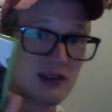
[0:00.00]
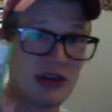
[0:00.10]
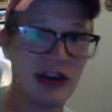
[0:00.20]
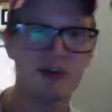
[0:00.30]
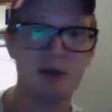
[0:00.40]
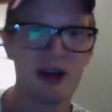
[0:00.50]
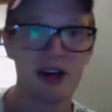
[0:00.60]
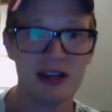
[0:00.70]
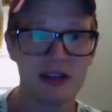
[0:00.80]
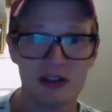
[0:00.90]
Life
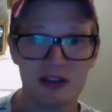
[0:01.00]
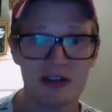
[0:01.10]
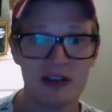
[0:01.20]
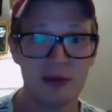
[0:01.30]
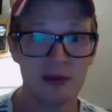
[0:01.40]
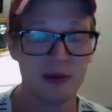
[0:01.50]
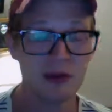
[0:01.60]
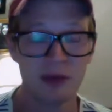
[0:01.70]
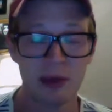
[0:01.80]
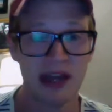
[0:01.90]
book and just looked up
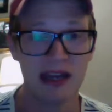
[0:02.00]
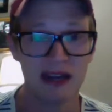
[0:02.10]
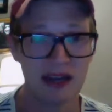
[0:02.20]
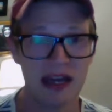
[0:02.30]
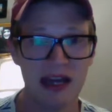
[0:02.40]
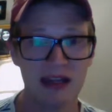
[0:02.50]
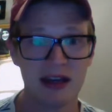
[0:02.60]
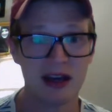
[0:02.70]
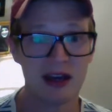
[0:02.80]
tooth pain, and